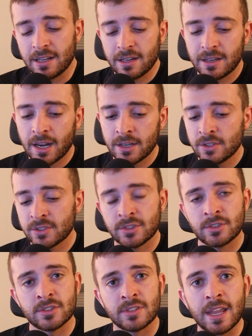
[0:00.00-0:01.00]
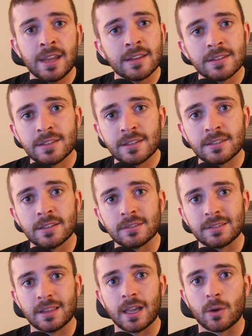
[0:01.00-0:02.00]
And then I just stay consistent
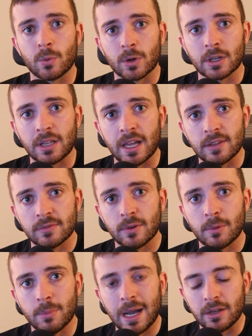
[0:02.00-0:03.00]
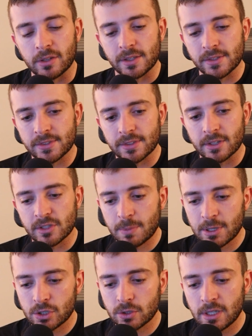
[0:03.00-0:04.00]
to that work life balance,
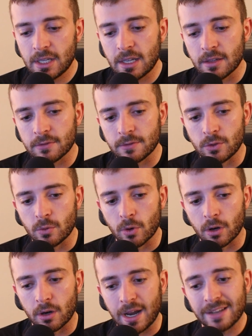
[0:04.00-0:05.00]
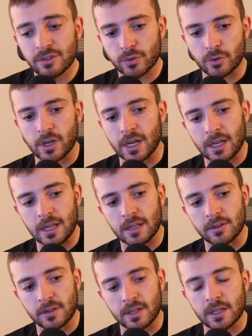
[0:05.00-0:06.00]
especially if you are entering
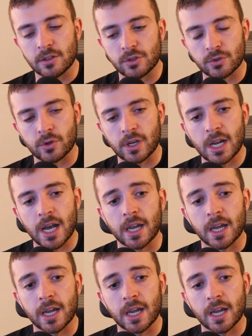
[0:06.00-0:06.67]
into the industry.